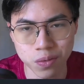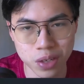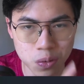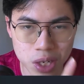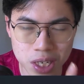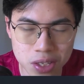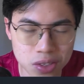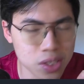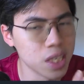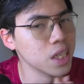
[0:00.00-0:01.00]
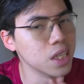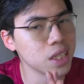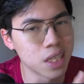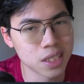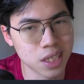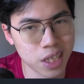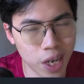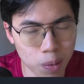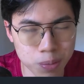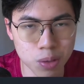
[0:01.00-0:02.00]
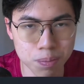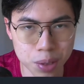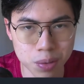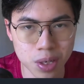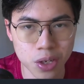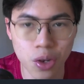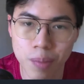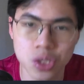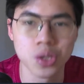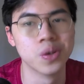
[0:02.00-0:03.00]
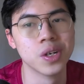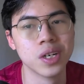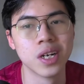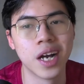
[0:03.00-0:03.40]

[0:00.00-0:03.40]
of ingredients that's going to help you to build your muscle.